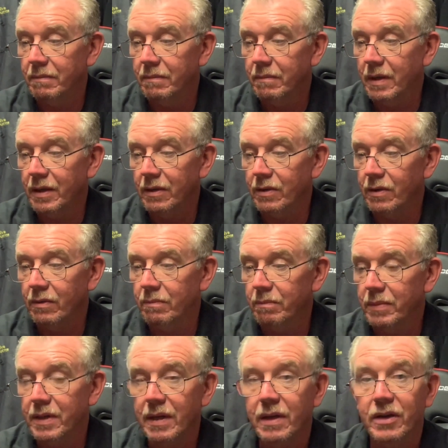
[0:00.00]
I don't know,
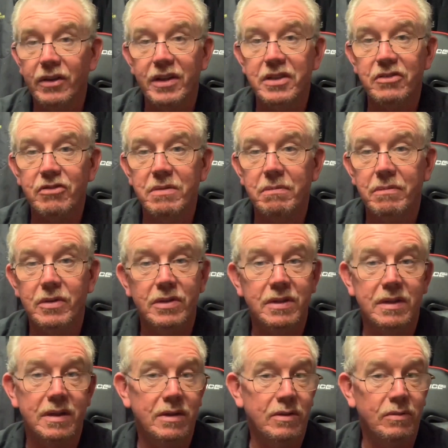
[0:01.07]
banana ice cream, because
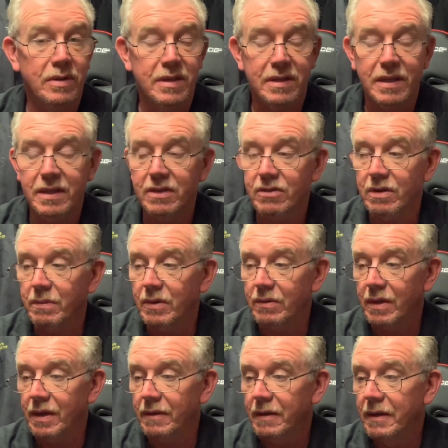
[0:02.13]
I know there's ice cream out
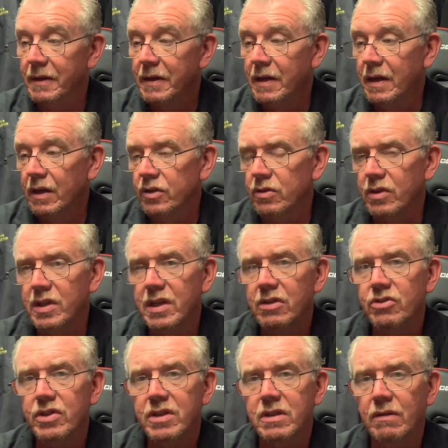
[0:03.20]
there. So in the
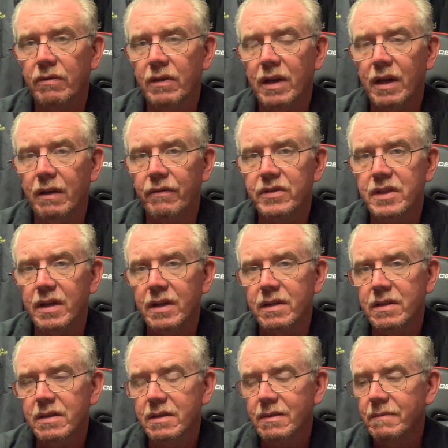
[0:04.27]
interest of Clive
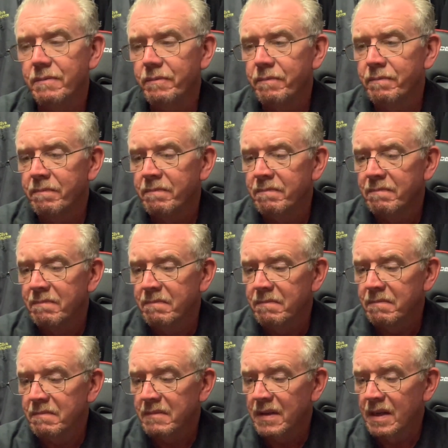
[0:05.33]
Science,
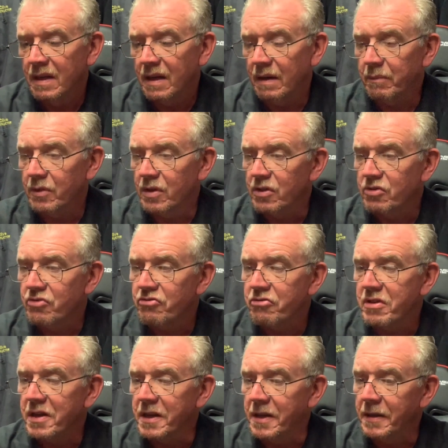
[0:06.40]
I'm going to
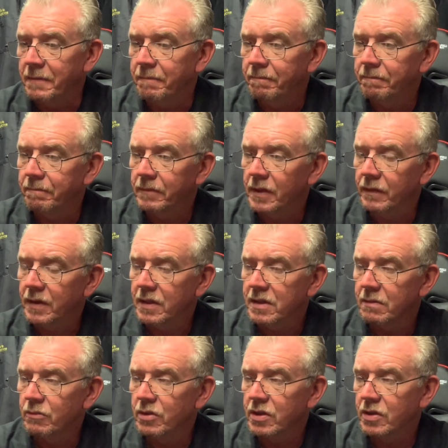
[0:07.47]
try. I've done
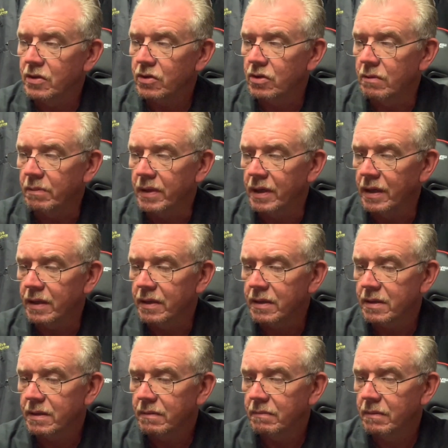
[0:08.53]
some research on
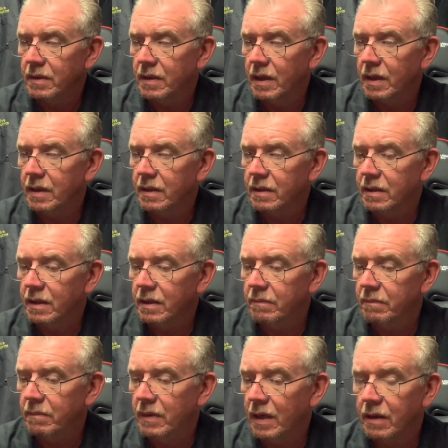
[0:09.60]
bananas, and
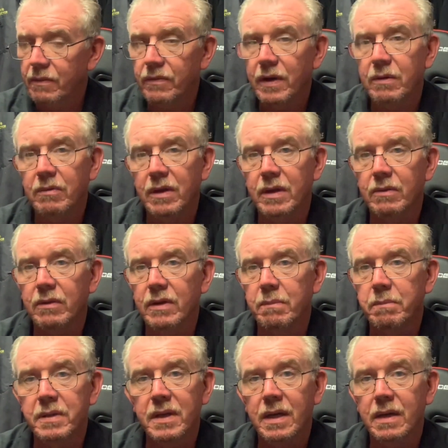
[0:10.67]
I found out that
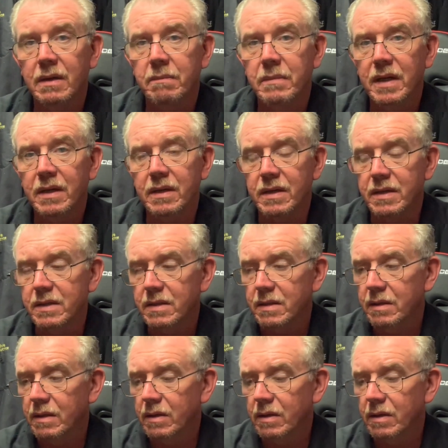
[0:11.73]
banana monkeys,